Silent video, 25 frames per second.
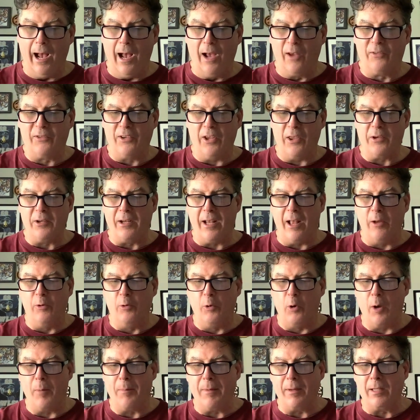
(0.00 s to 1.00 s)
Southern
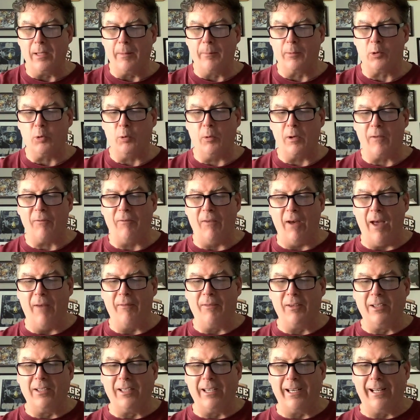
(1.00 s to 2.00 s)
Illinois beat number 25,
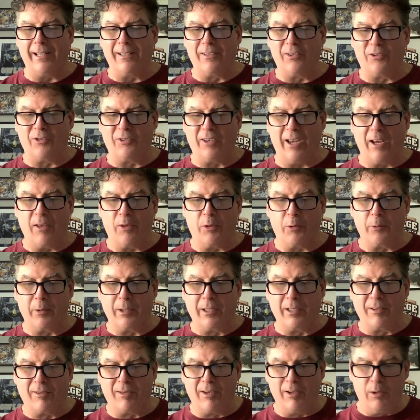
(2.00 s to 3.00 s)
Indiana State
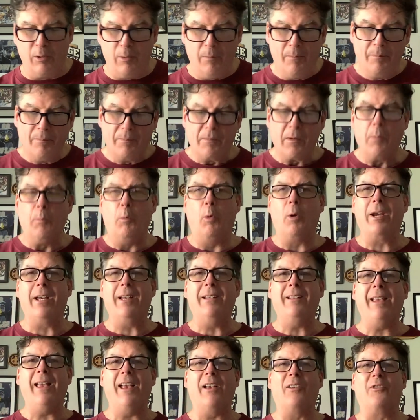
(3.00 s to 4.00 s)
3-2. Well,
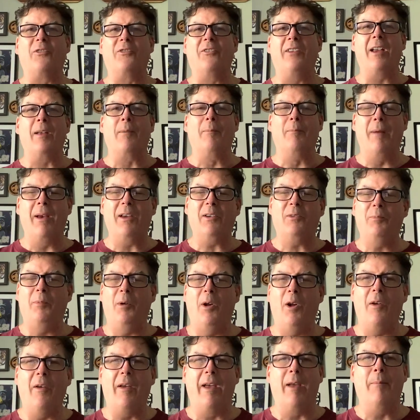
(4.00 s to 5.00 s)
Indiana State,
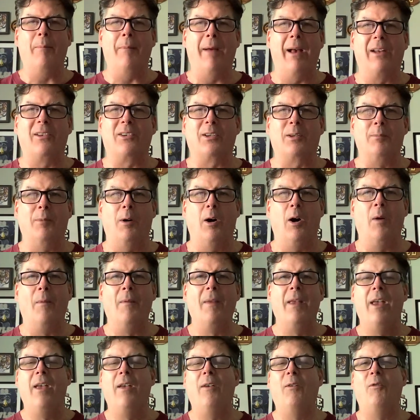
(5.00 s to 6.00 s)
baseball and
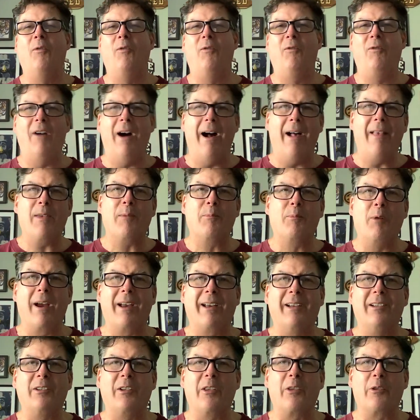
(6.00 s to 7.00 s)
basketball, finally break
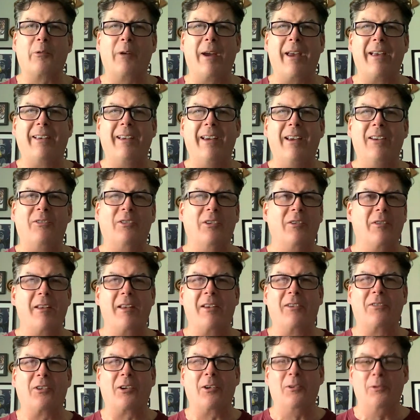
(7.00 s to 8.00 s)
into the rankings, and
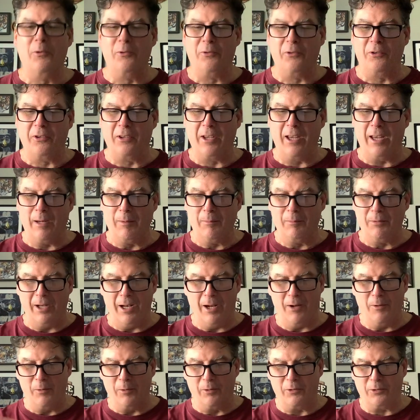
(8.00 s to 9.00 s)
they start losing games. I
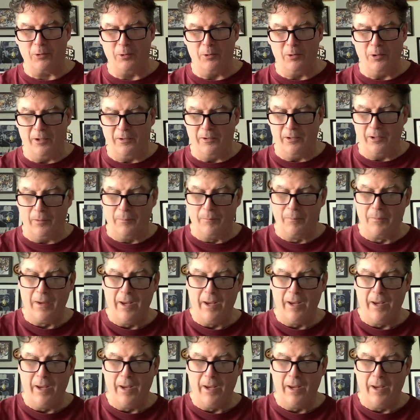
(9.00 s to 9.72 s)
don't know what's going on there.